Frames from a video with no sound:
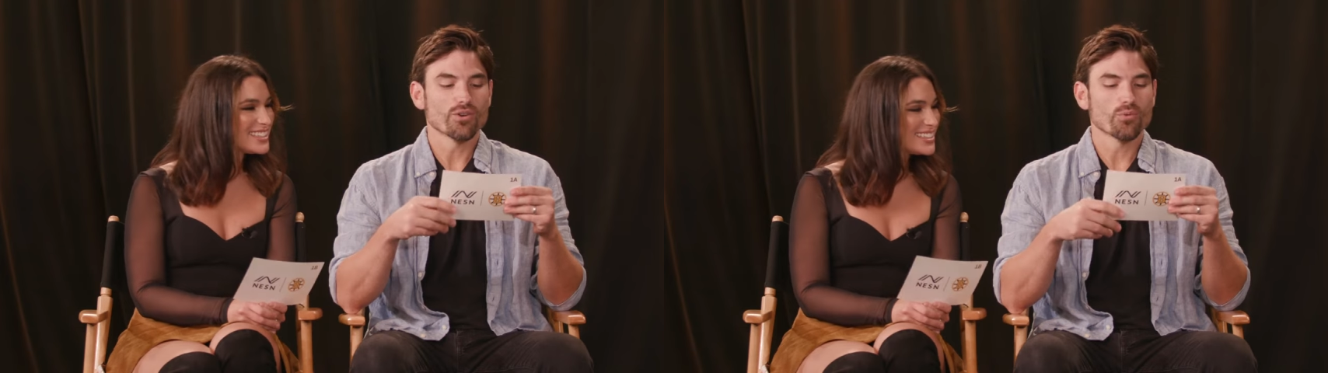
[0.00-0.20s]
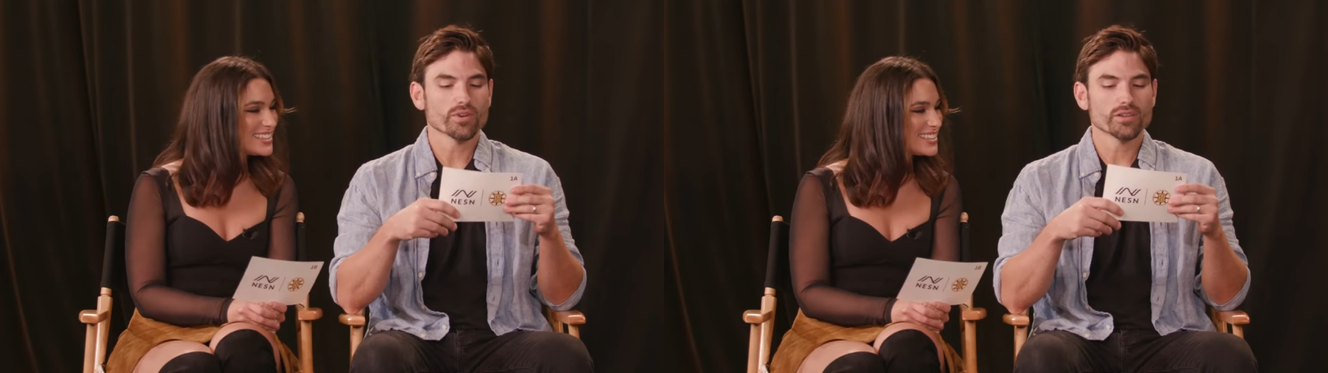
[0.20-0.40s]

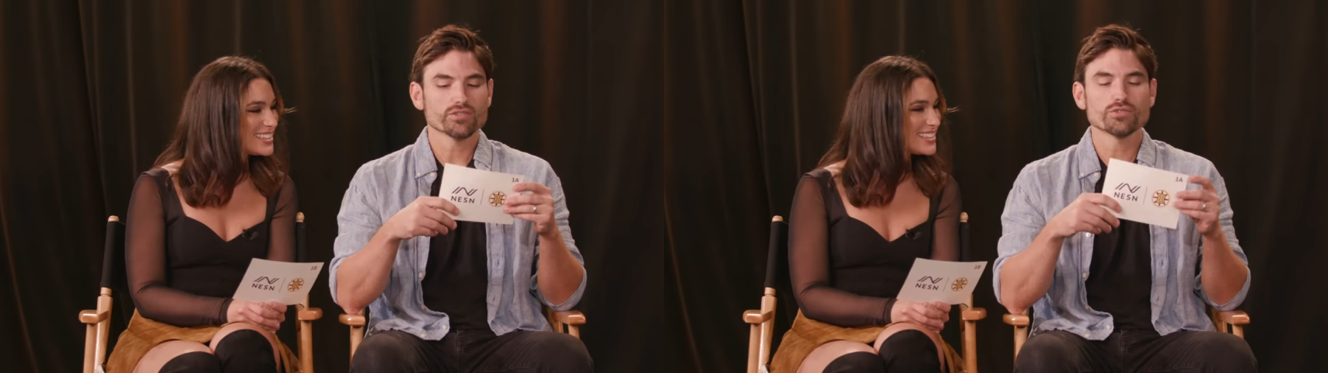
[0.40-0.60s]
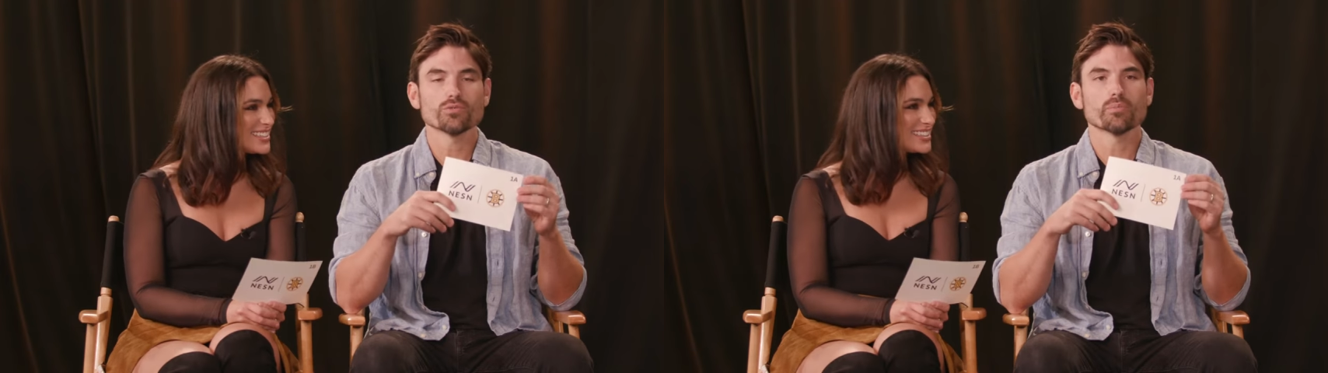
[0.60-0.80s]
Speaker 1: we're gonna
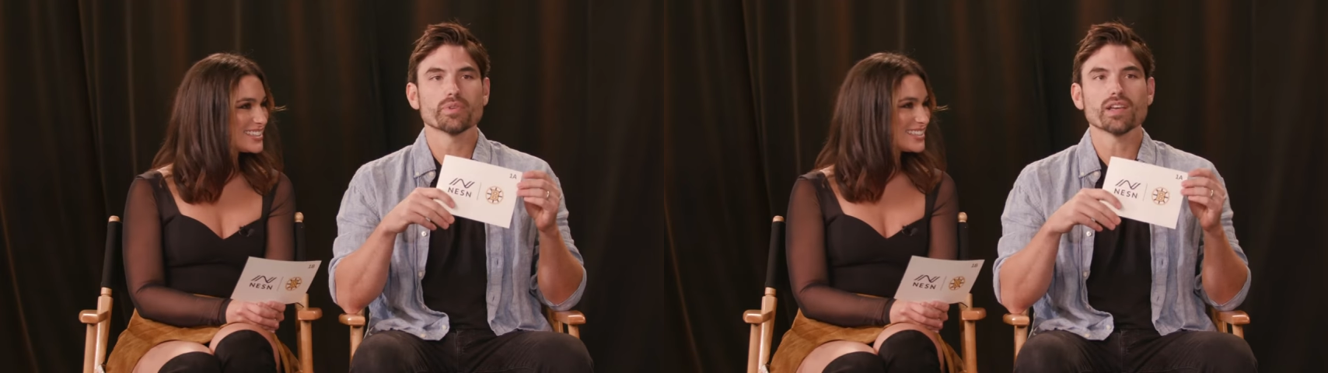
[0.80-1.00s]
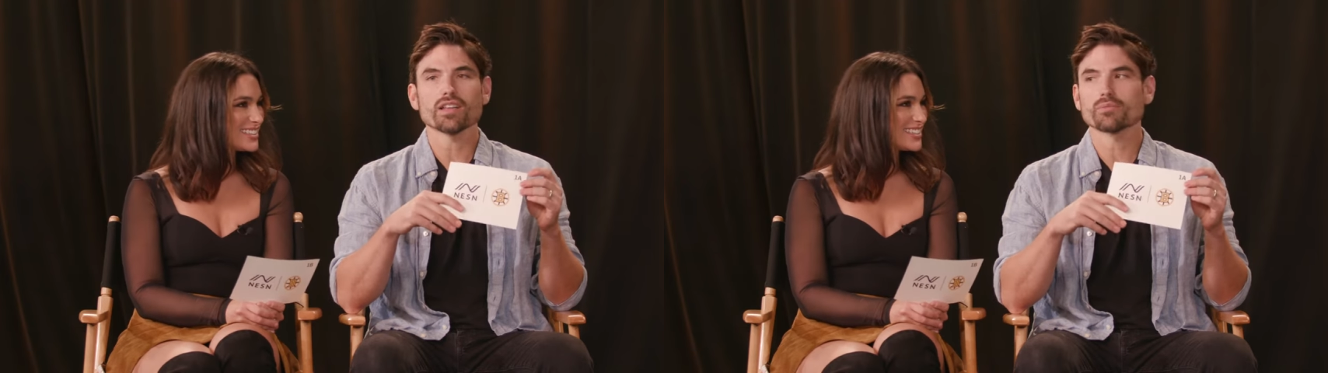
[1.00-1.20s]
do
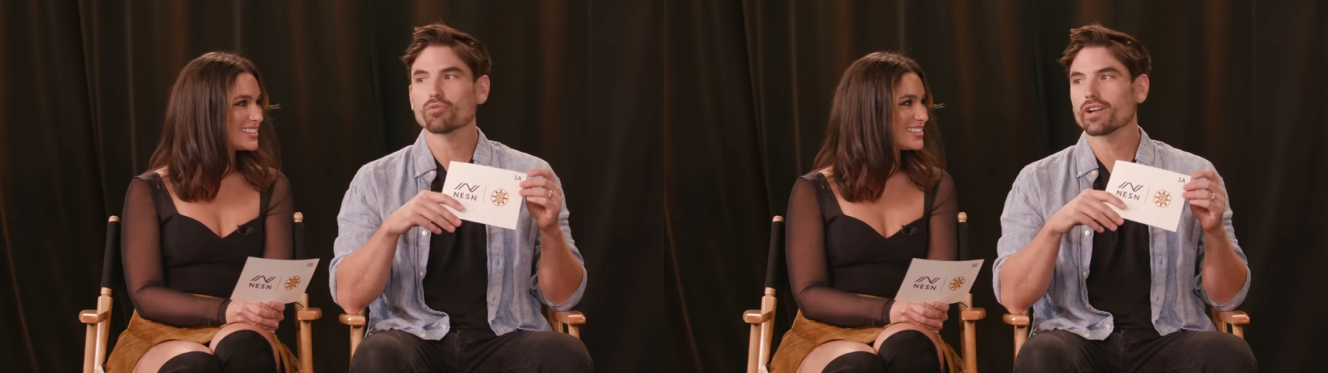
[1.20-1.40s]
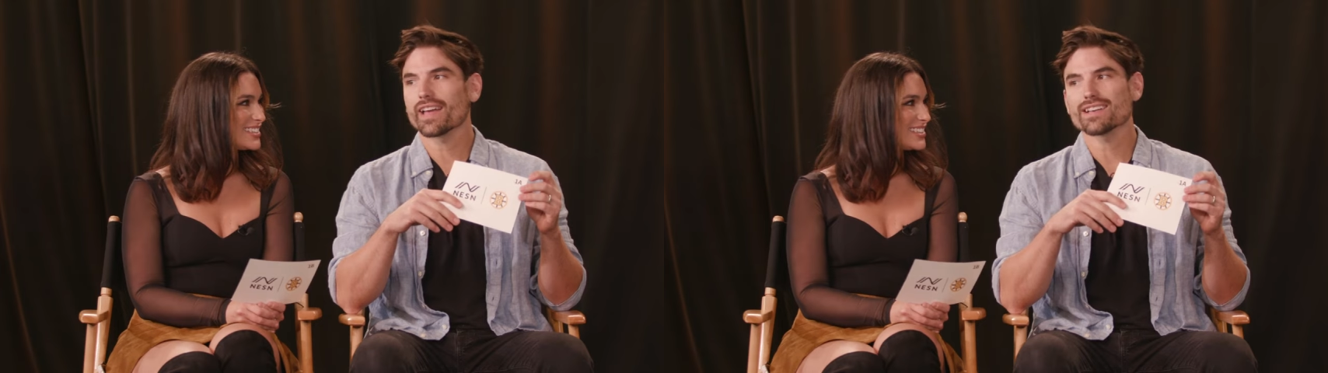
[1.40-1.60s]
Beyond the
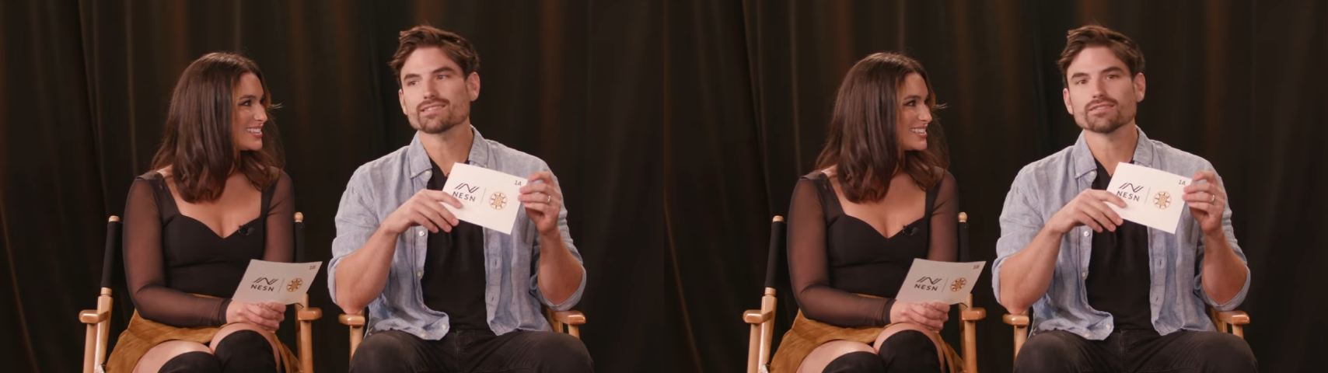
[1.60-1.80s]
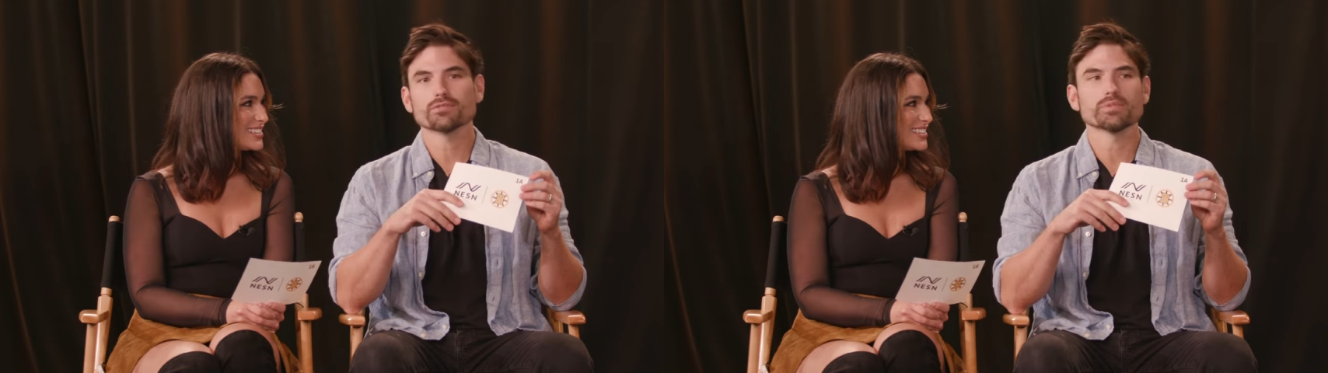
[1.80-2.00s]

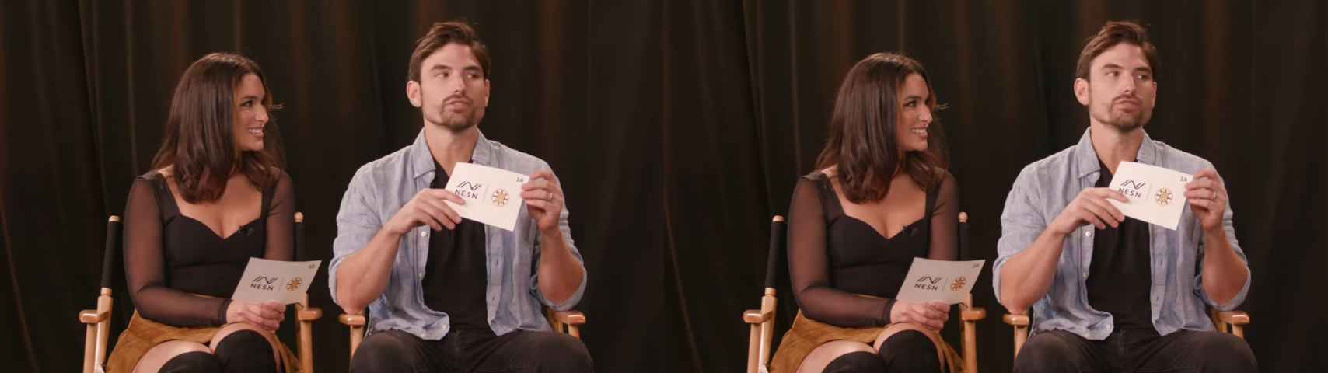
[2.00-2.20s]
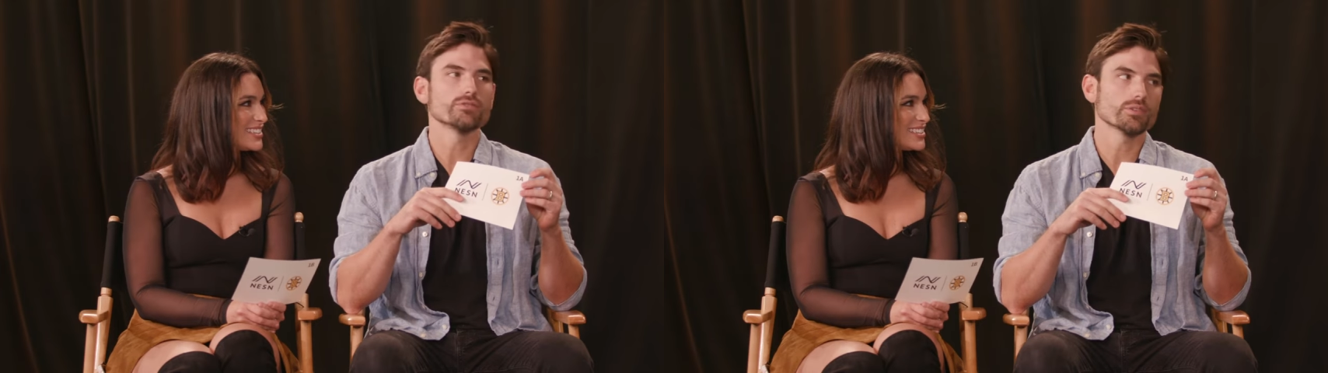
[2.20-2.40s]
Broadcast a little
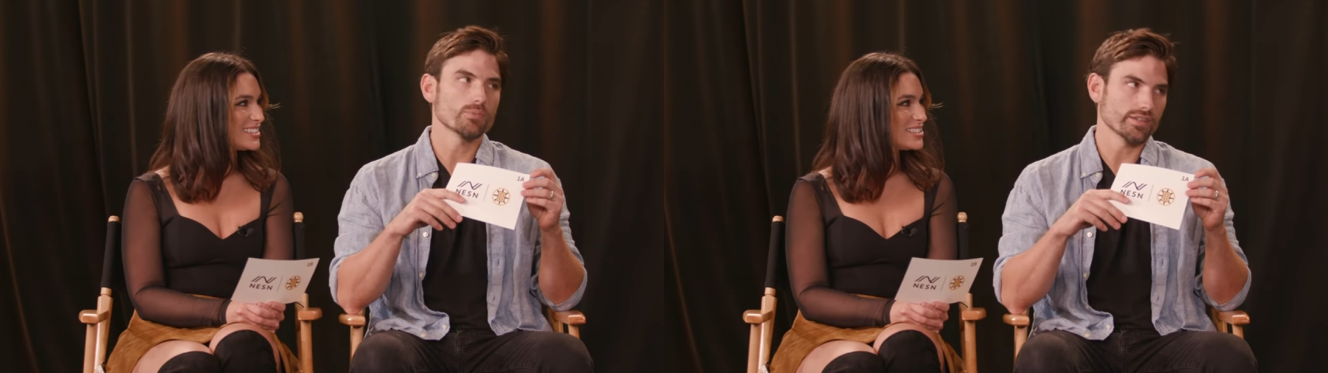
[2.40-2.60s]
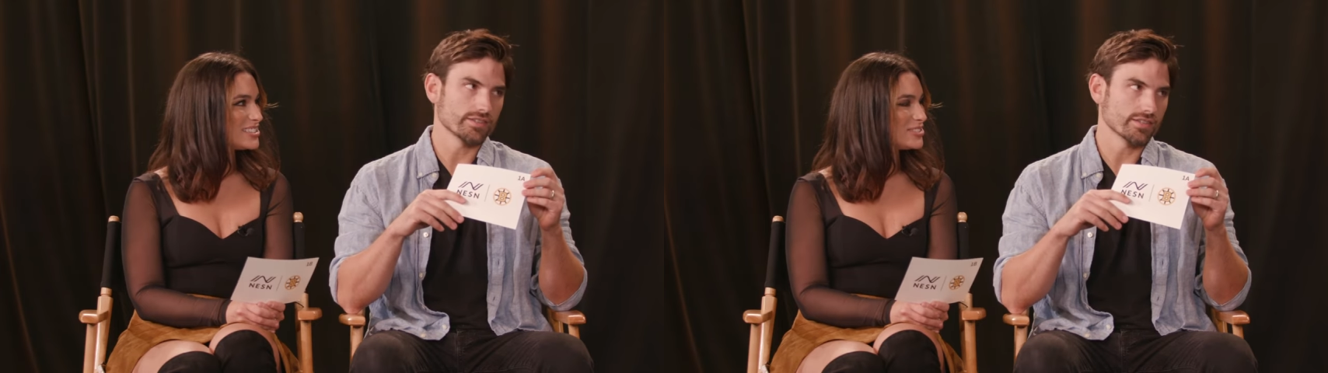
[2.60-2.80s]
bit
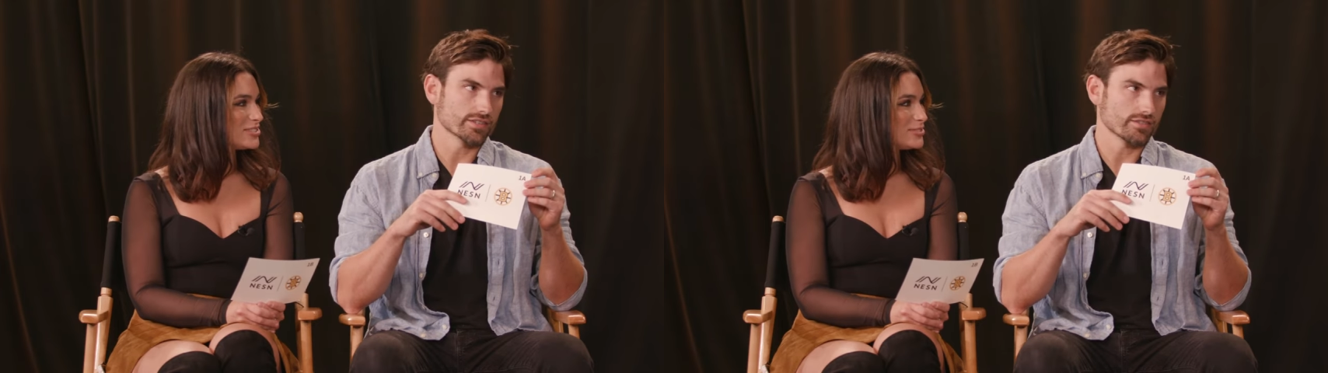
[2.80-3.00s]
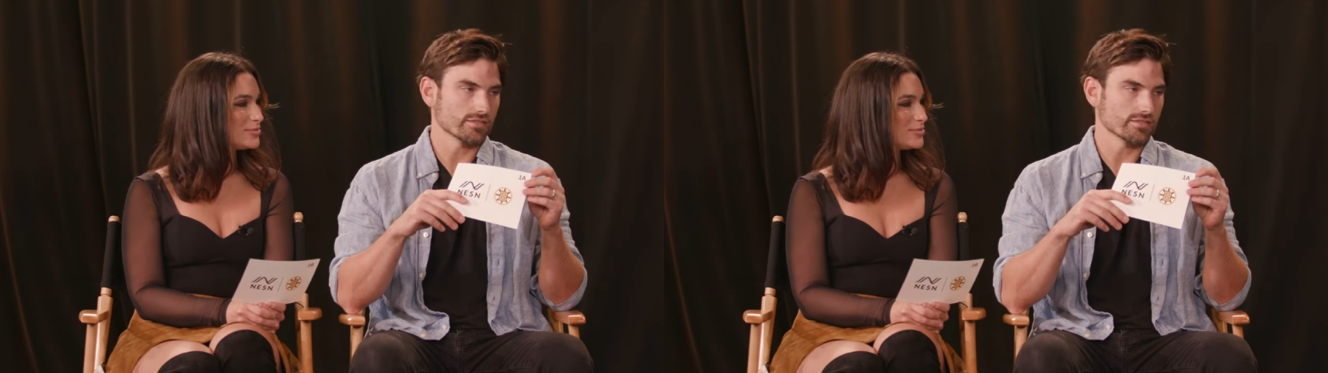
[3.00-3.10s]
newlywed edition.